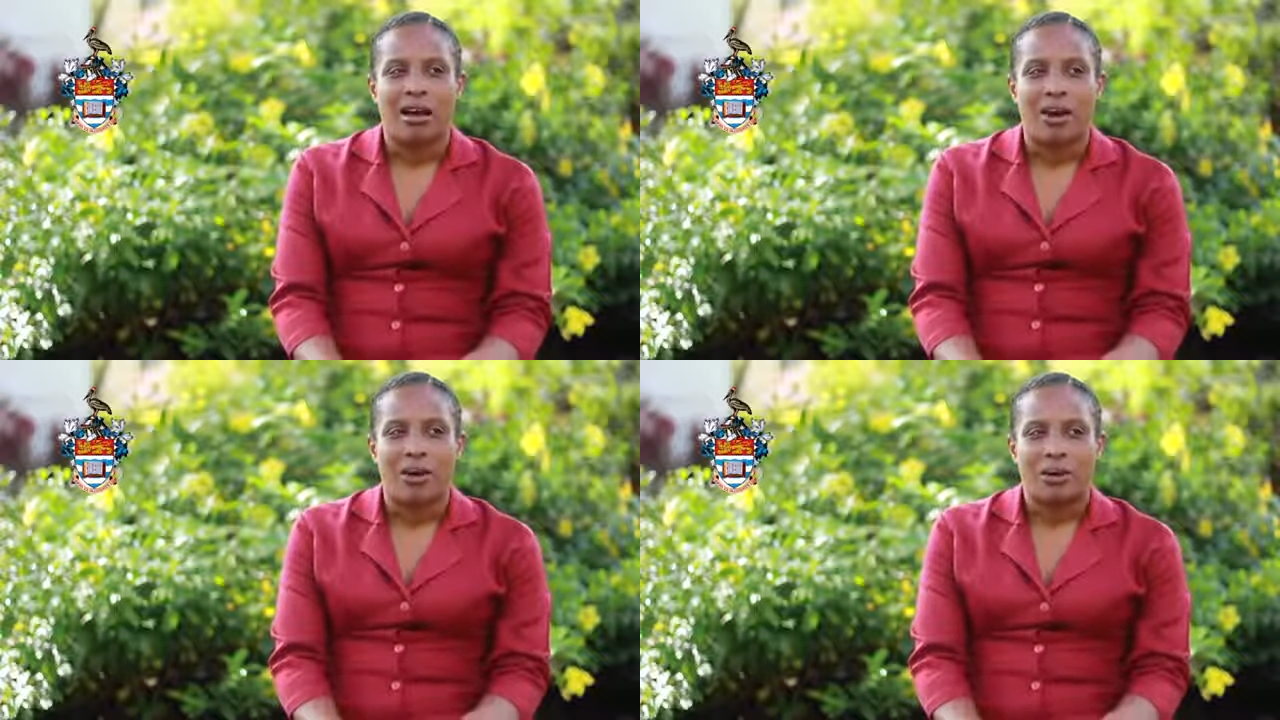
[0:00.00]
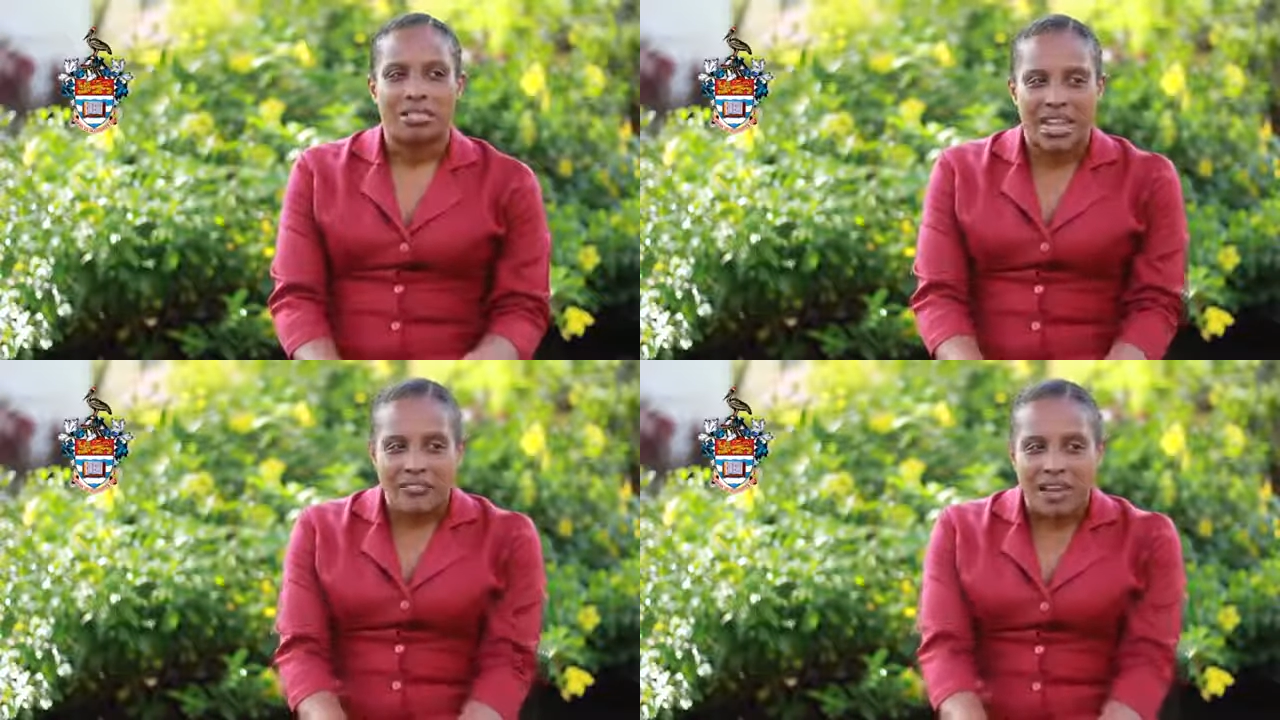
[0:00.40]
our
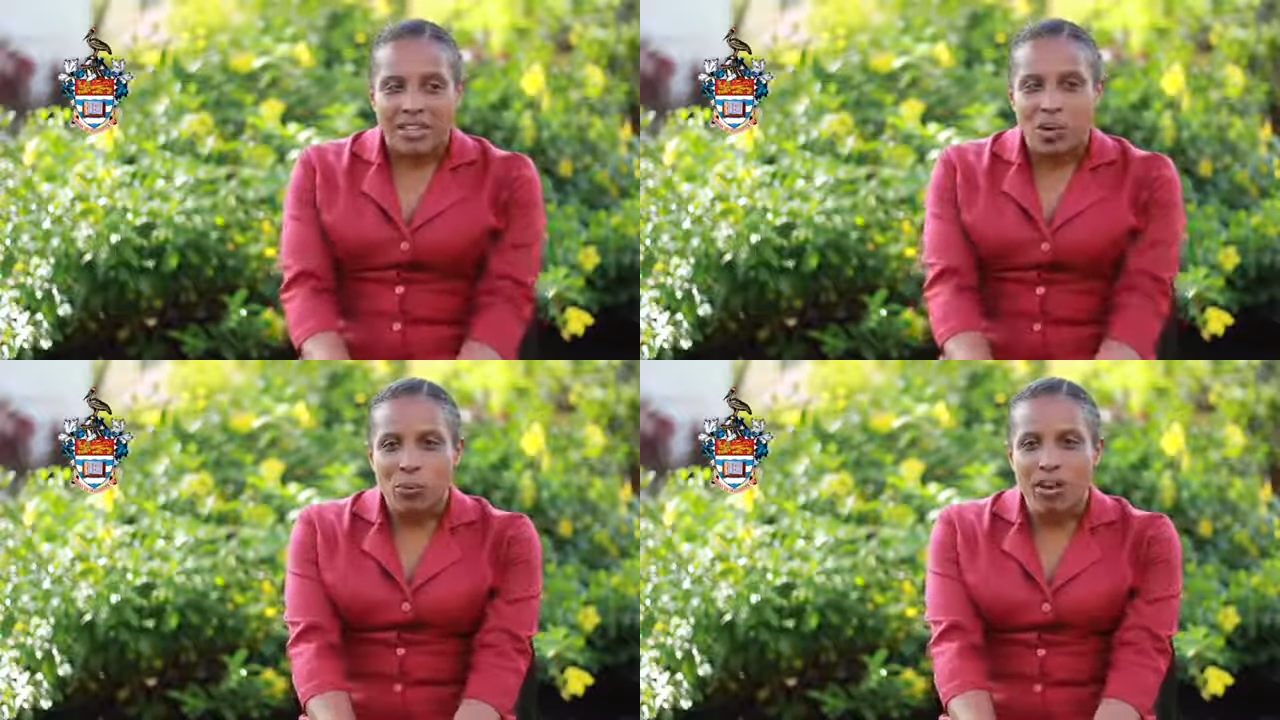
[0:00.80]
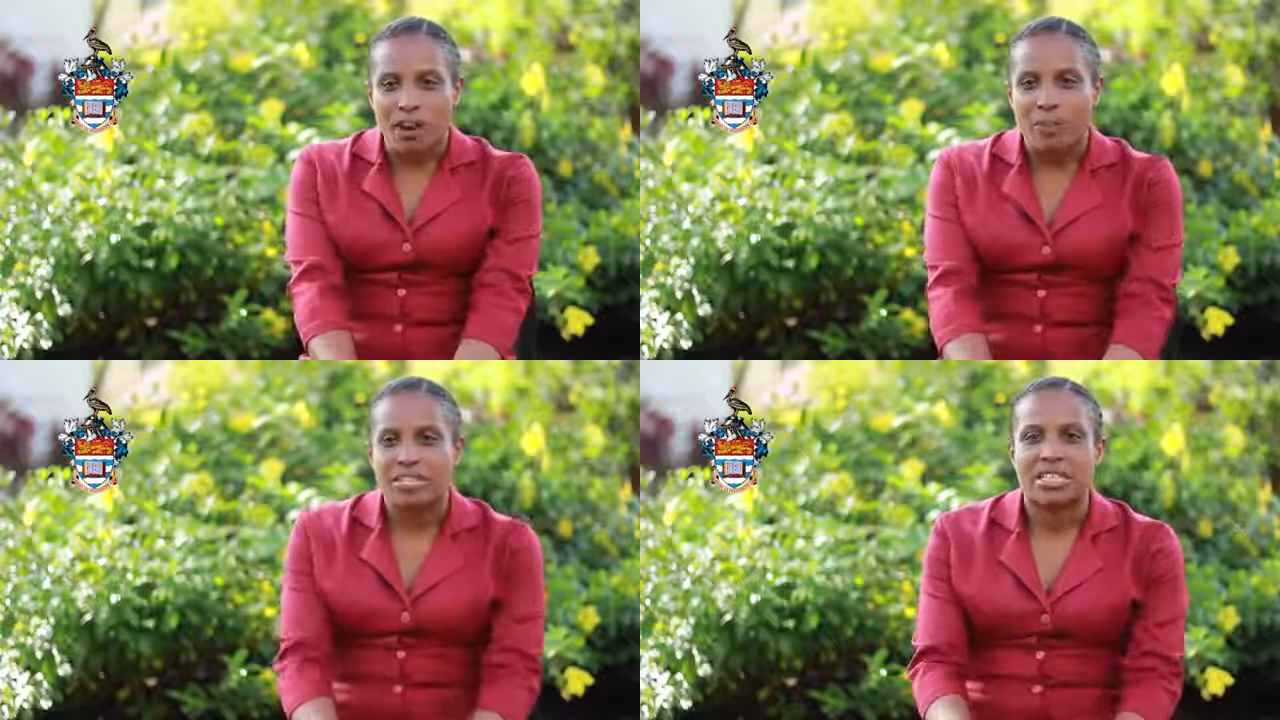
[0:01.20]
staff at the Open
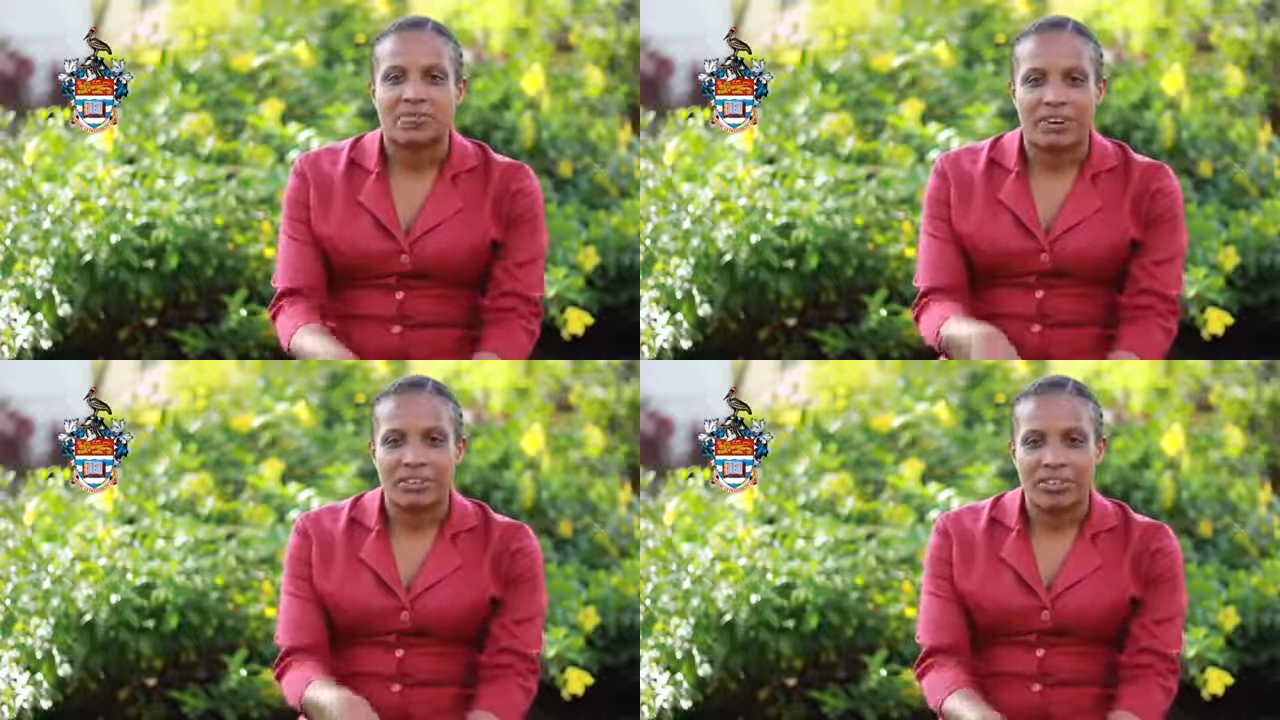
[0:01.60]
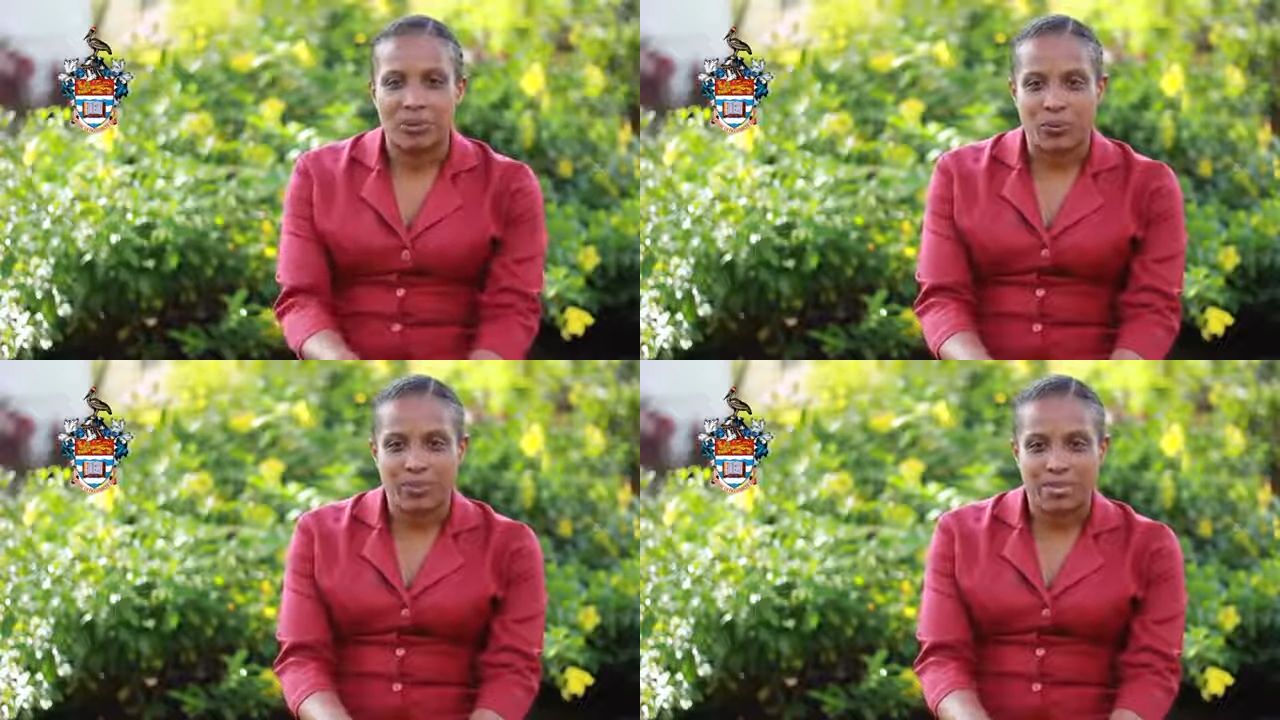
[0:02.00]
Campus is very
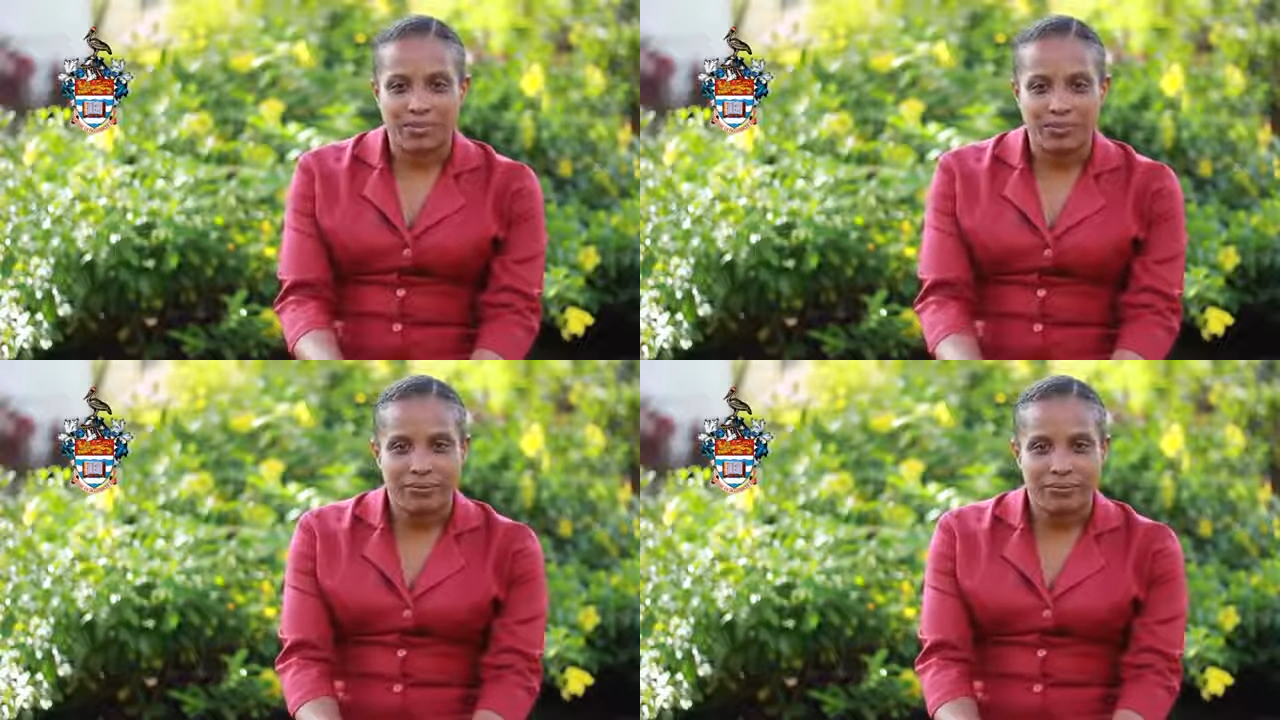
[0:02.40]
supportive.